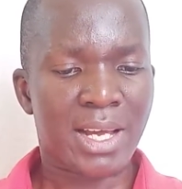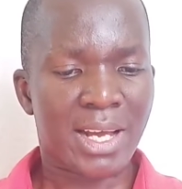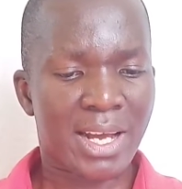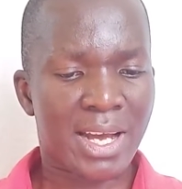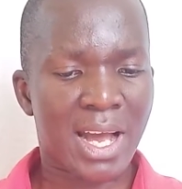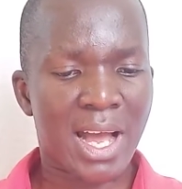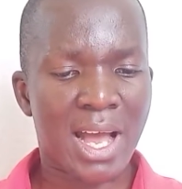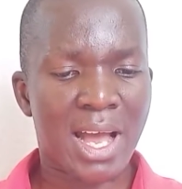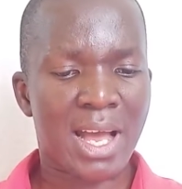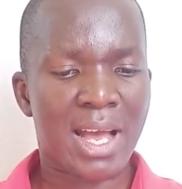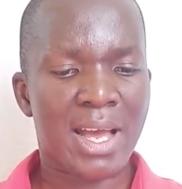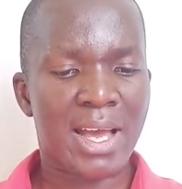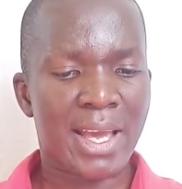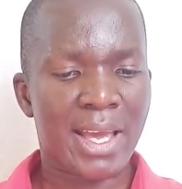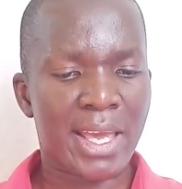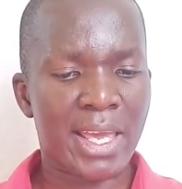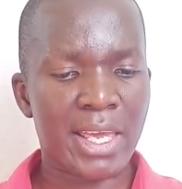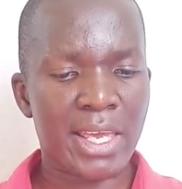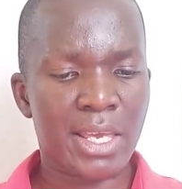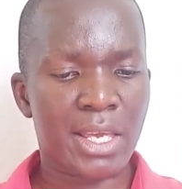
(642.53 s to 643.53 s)
car
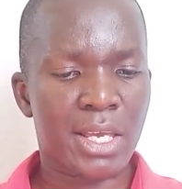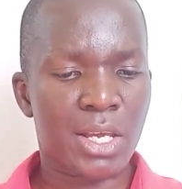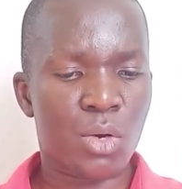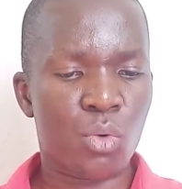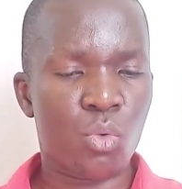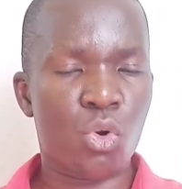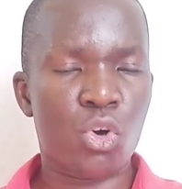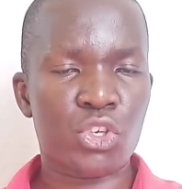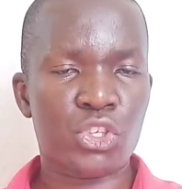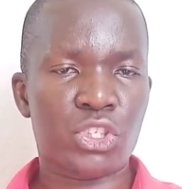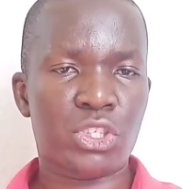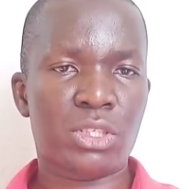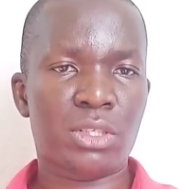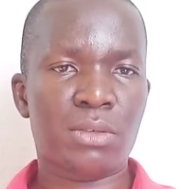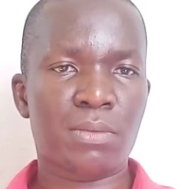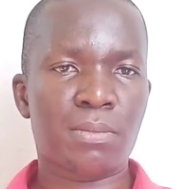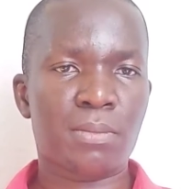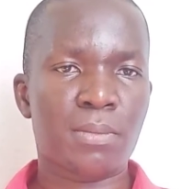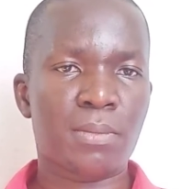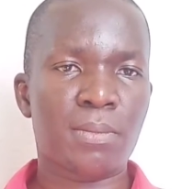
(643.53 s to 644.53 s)
he wash.
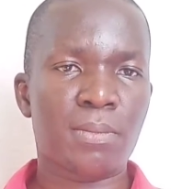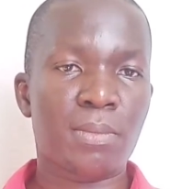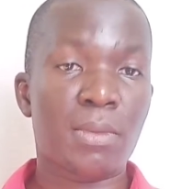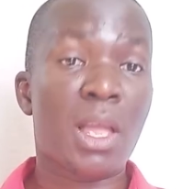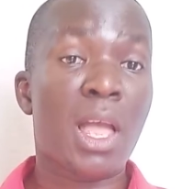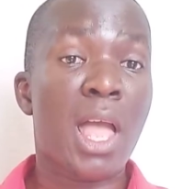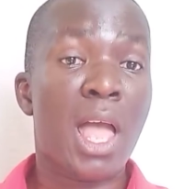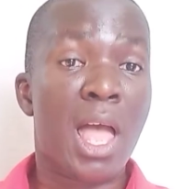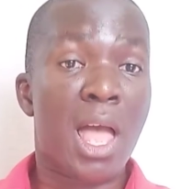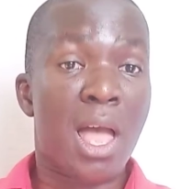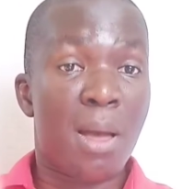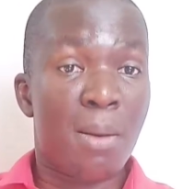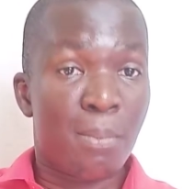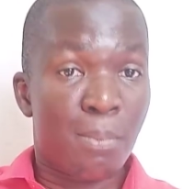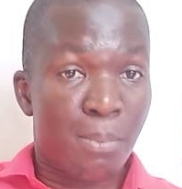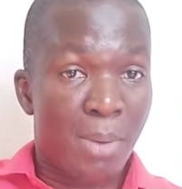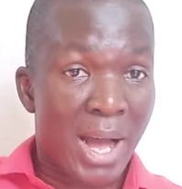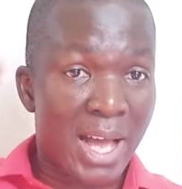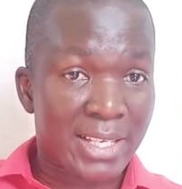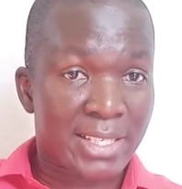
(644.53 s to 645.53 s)

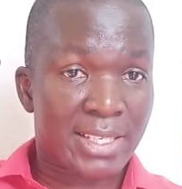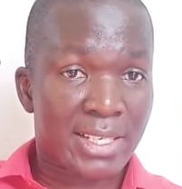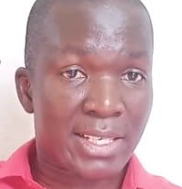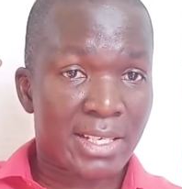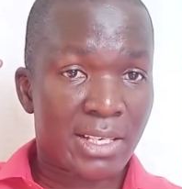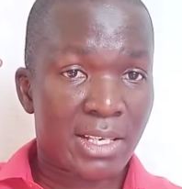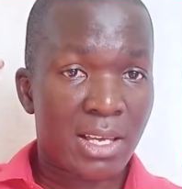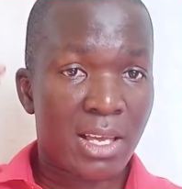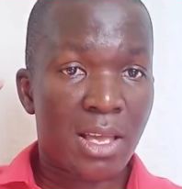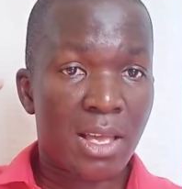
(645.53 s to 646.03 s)
Past